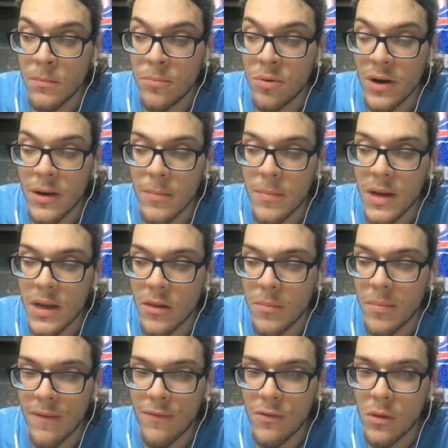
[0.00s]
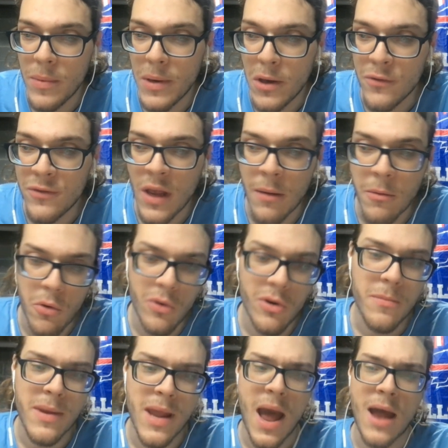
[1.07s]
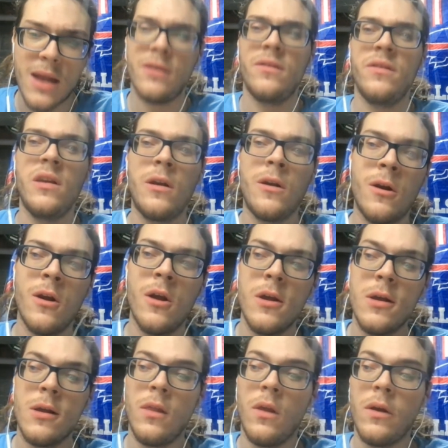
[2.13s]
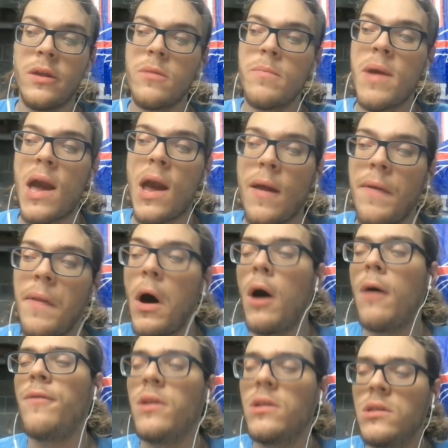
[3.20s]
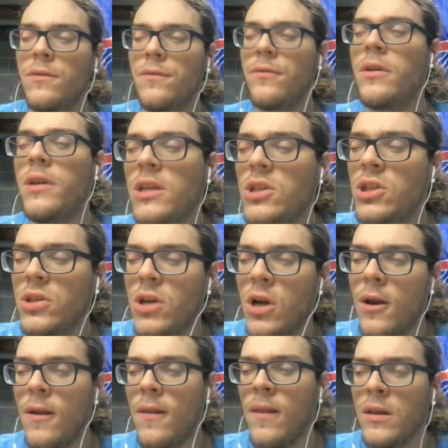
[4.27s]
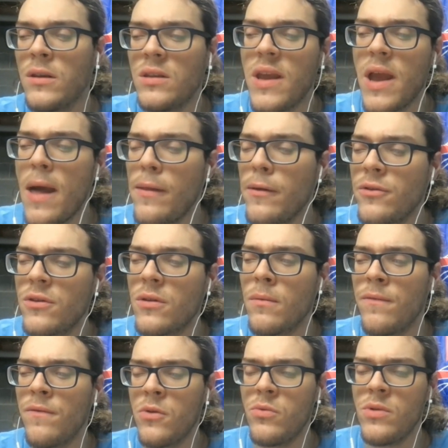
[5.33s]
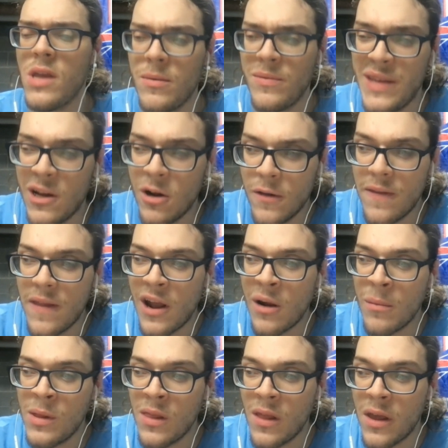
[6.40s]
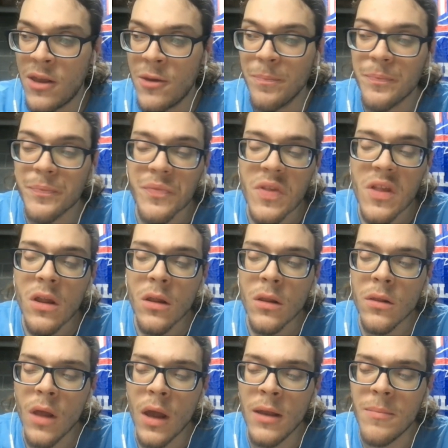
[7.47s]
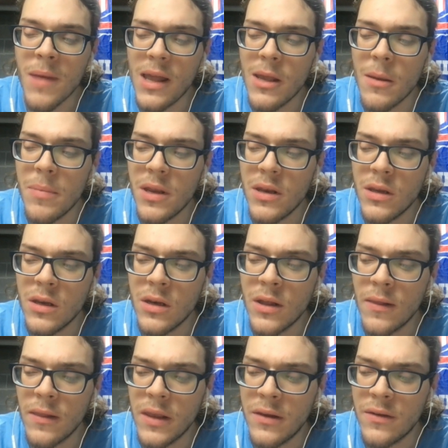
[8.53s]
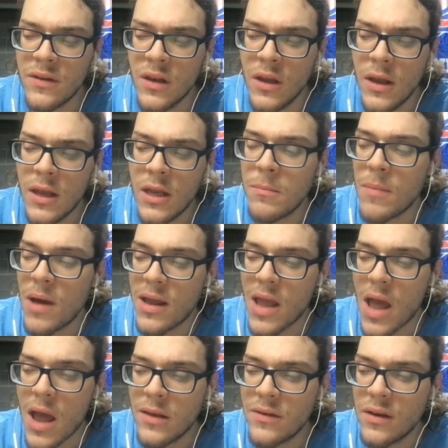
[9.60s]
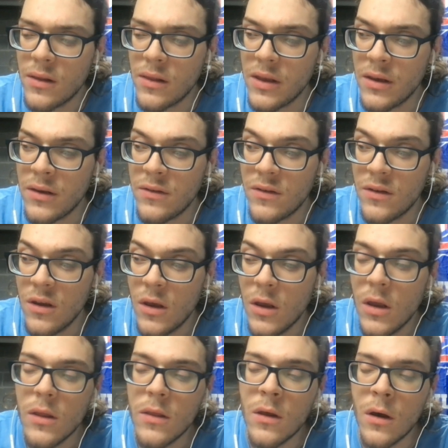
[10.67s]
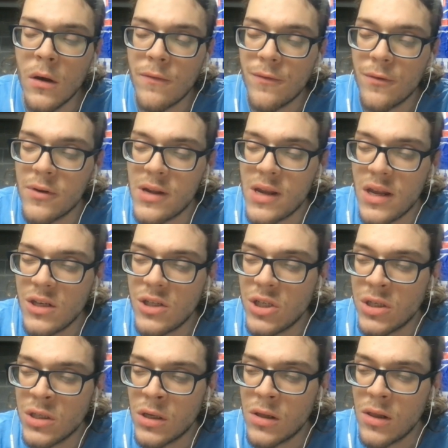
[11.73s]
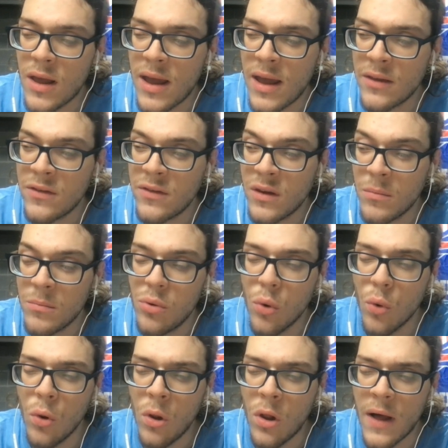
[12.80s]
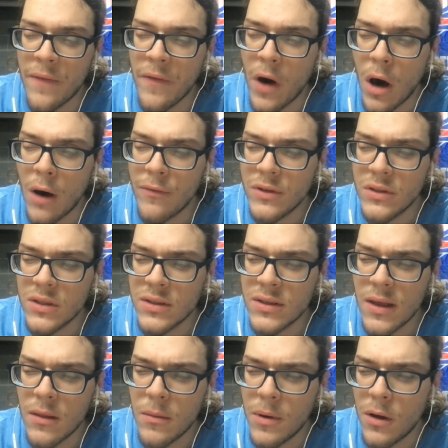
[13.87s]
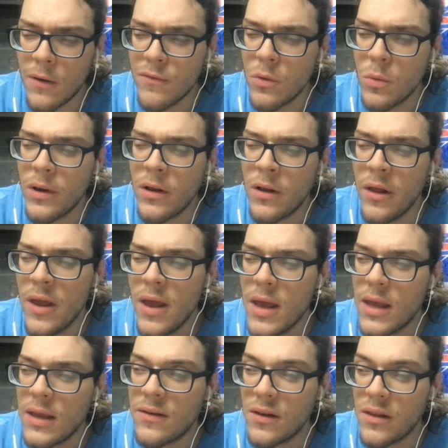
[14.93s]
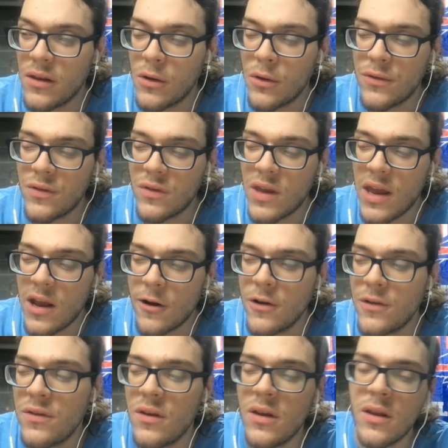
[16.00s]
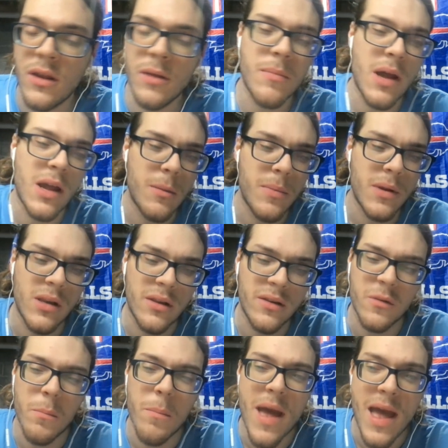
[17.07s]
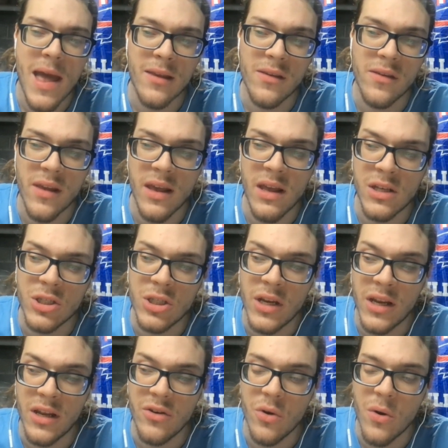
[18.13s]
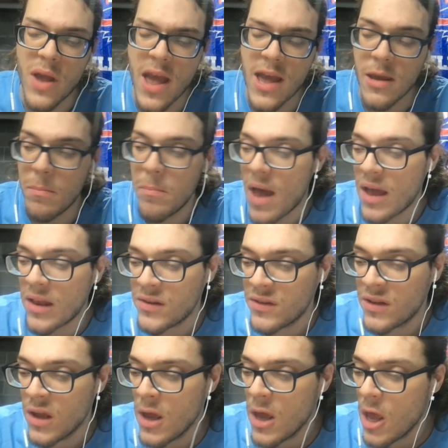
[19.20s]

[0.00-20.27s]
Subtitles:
Brandon Beane, the Buffalo Bills. I'm going to be honest here. Looking back on the offensive free agent target list, yeah, there's a few names here and there, but in my opinion, at least, in my eyes, at least, the free agent class and pool on the offensive side of the ball, if you will, is a little scarce. In my opinion, it's / and okay at best.